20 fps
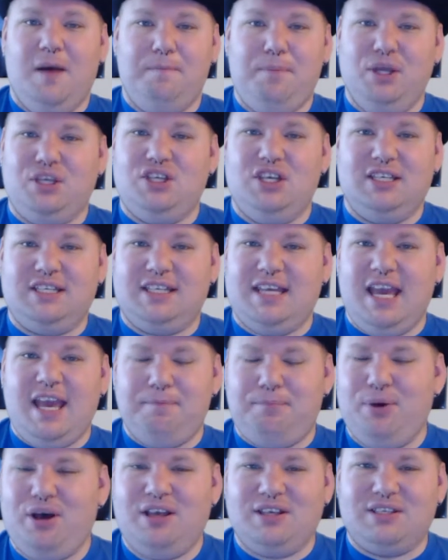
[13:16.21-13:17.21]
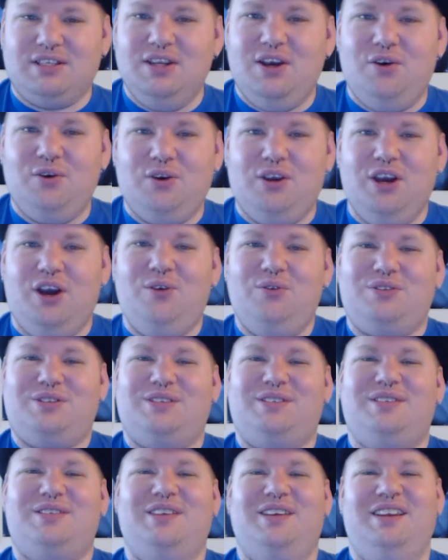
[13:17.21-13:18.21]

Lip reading: bitches can't bust no ghosts.